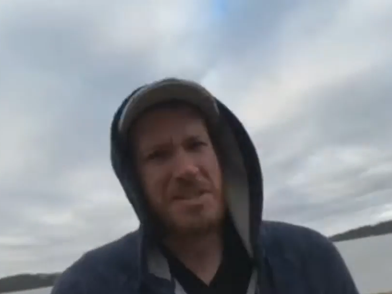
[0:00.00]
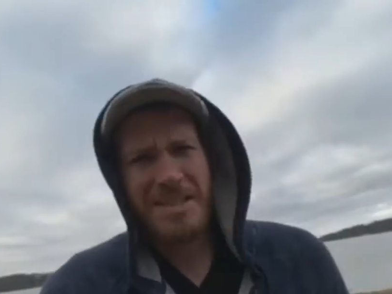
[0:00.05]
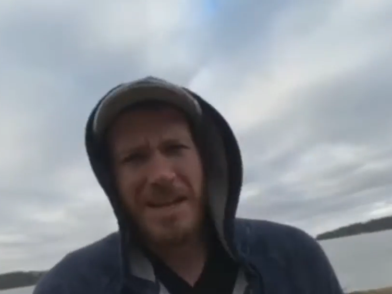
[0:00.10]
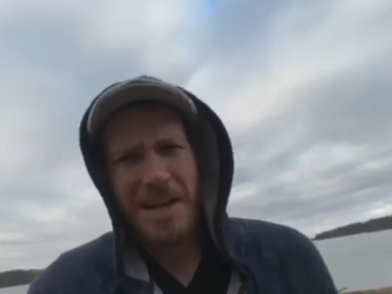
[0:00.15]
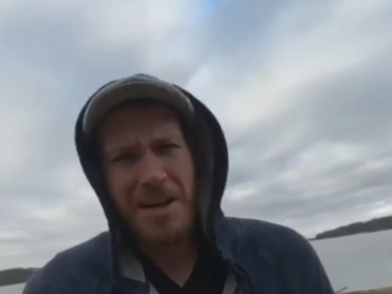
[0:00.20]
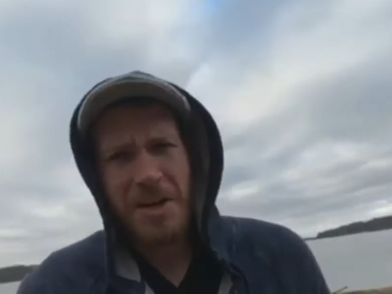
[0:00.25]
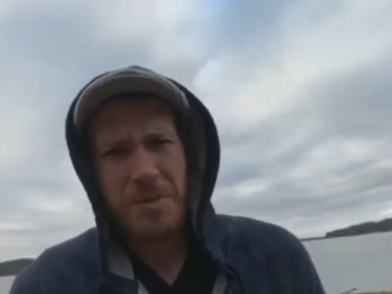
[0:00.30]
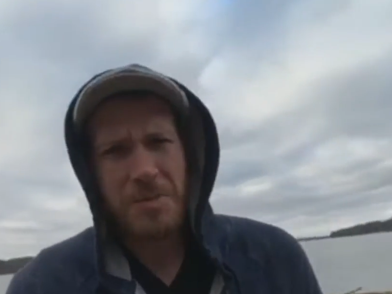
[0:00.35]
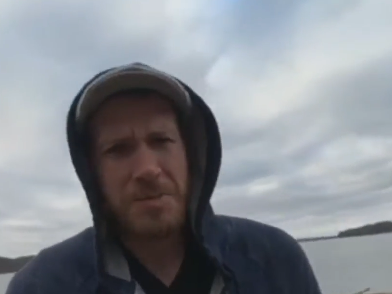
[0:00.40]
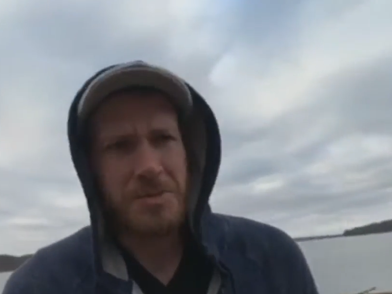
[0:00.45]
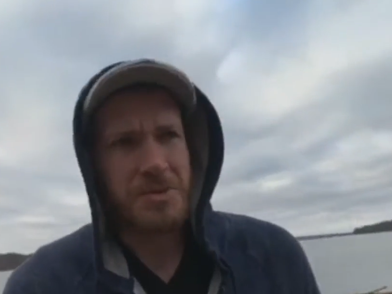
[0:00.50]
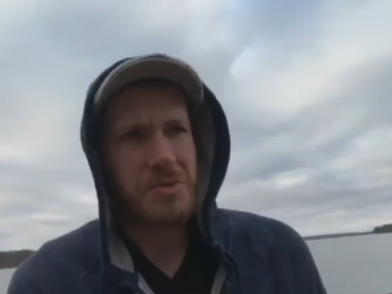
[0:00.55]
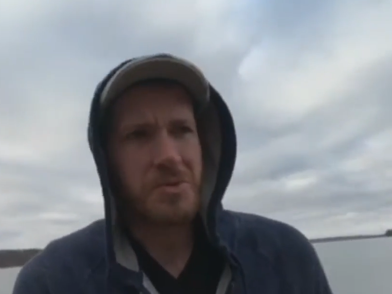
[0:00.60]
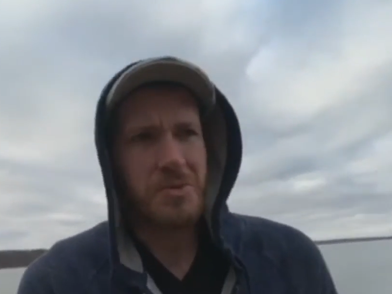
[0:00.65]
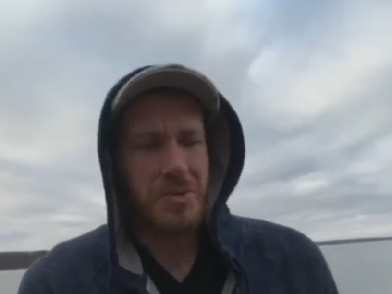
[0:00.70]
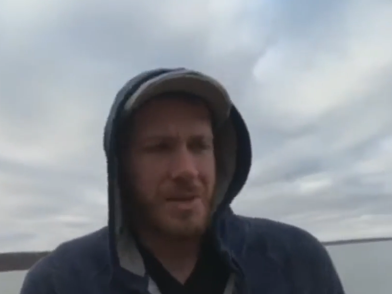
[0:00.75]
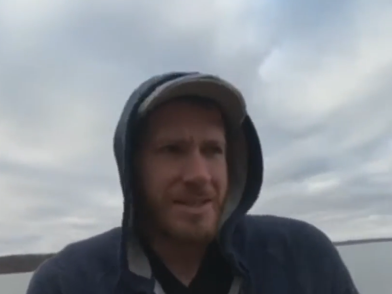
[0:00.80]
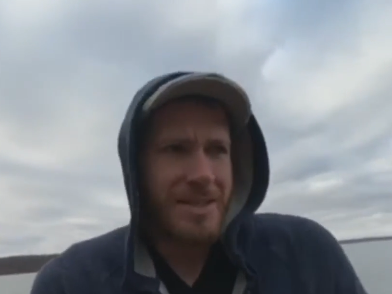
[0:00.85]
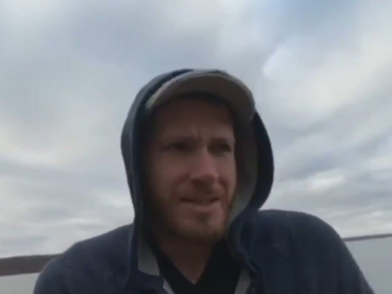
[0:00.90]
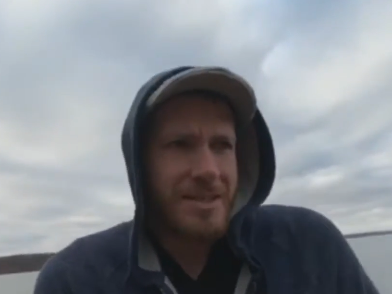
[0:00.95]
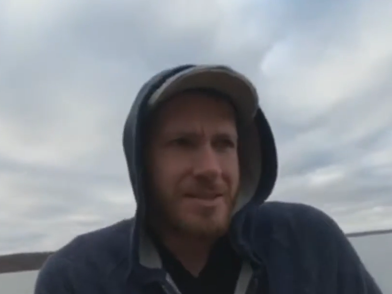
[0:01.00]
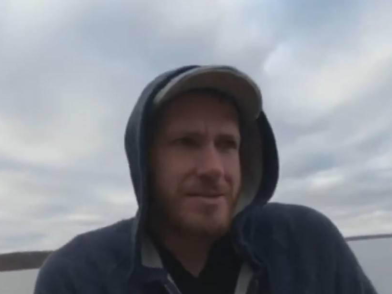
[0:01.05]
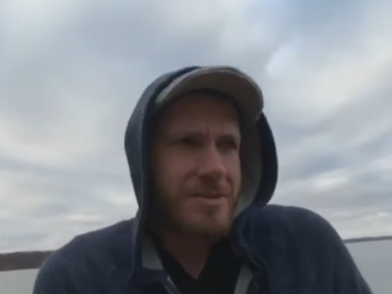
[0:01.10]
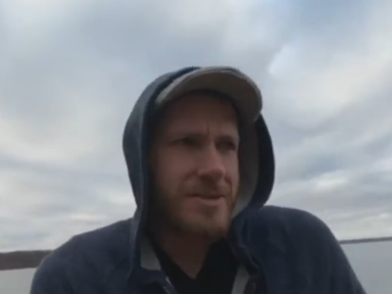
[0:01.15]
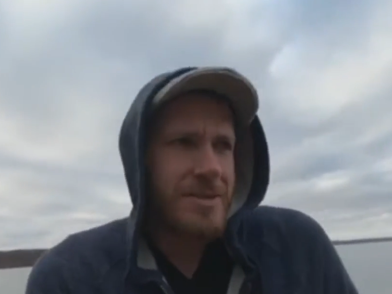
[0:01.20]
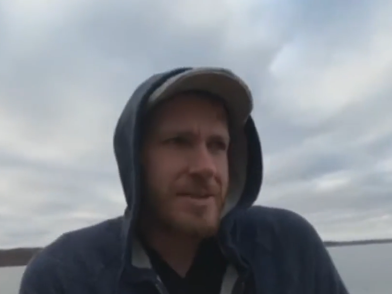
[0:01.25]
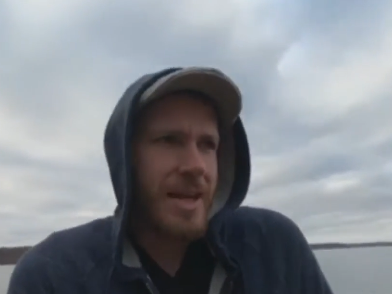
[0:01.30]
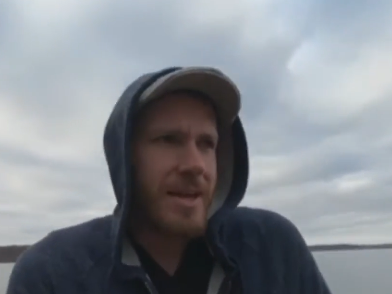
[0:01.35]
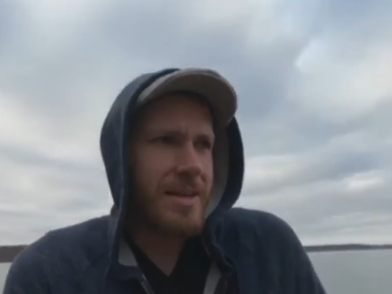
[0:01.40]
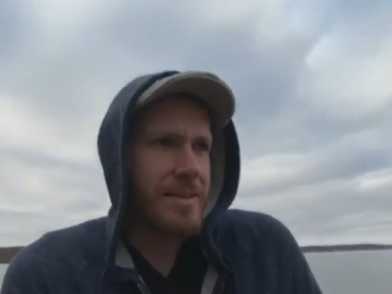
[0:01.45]
was terrible in school. I didn't
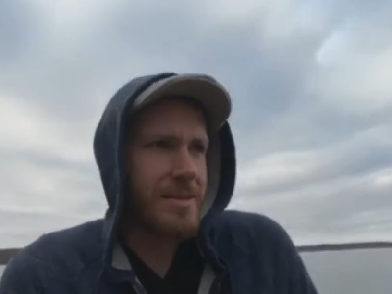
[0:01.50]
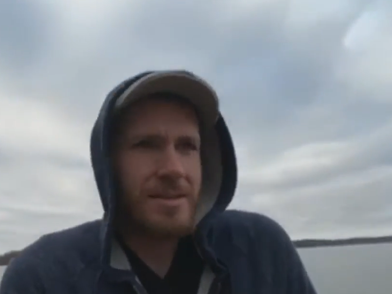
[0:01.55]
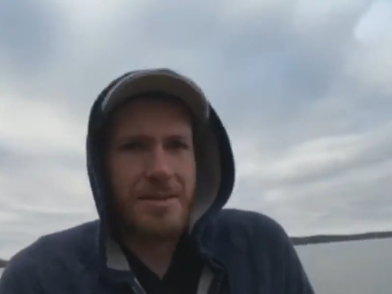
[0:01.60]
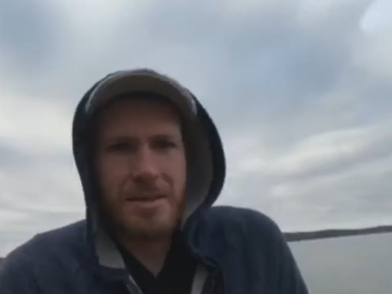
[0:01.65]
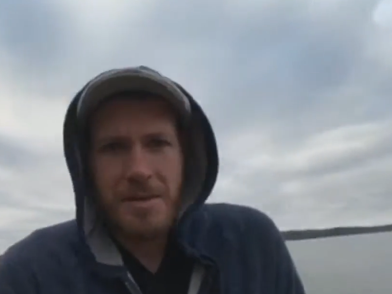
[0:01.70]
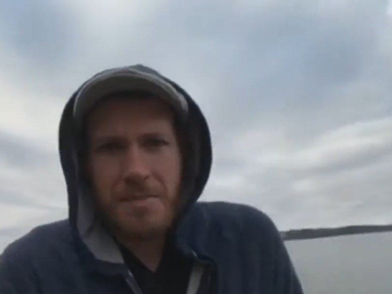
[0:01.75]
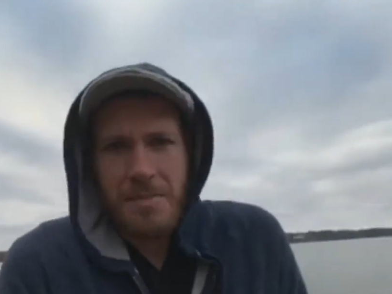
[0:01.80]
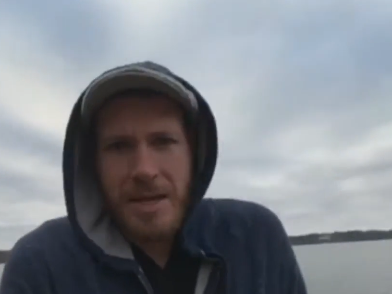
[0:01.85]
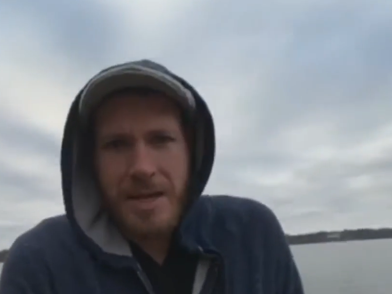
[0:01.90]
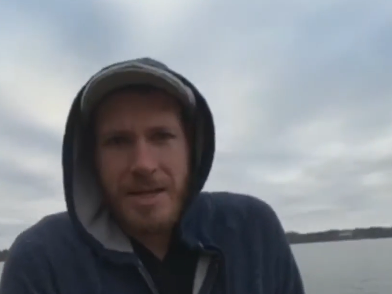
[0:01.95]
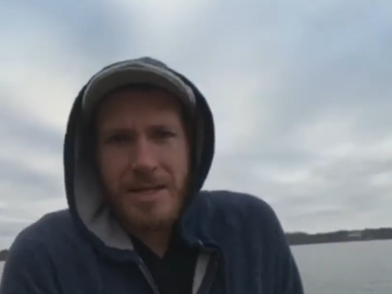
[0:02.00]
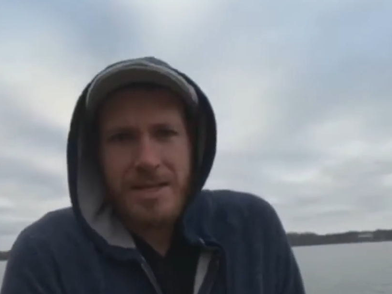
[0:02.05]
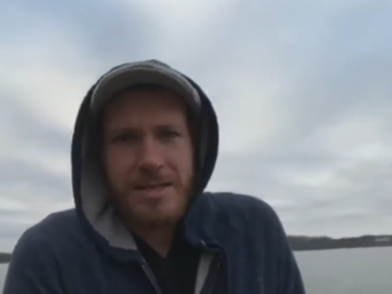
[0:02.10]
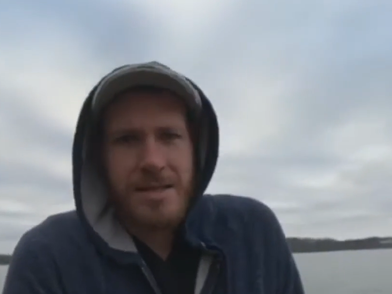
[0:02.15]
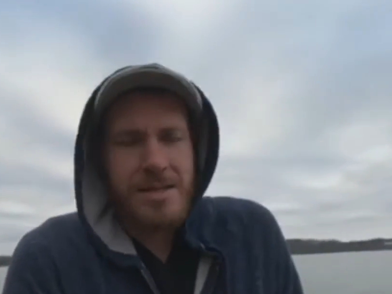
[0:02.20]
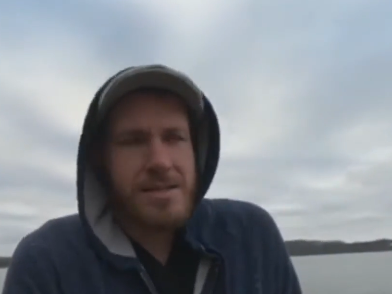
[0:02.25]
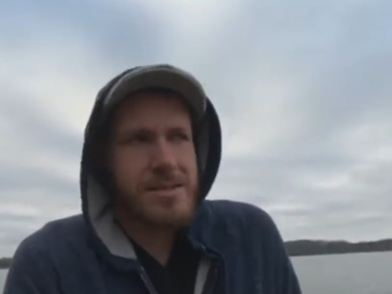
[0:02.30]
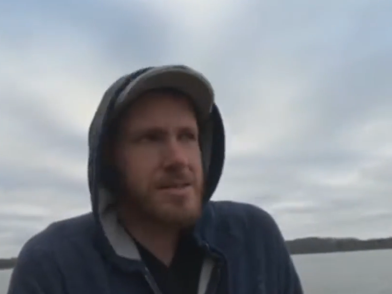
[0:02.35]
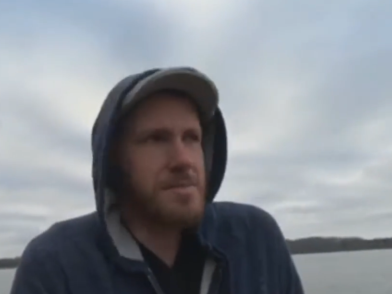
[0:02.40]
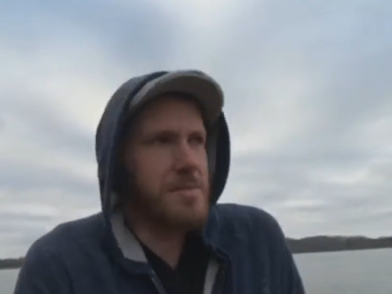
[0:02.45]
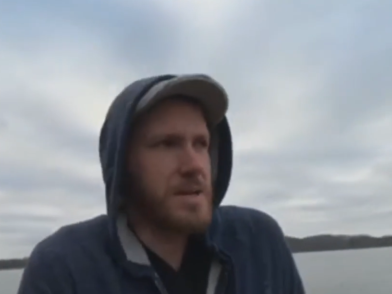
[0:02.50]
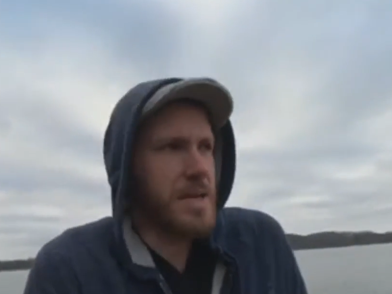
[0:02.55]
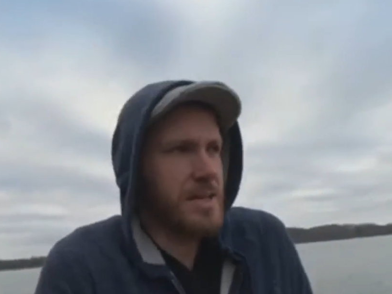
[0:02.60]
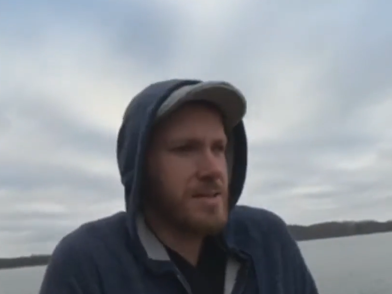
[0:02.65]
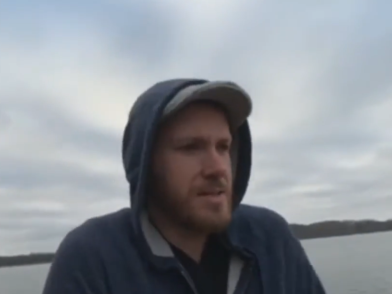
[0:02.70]
understand it. It didn't make any sense to me.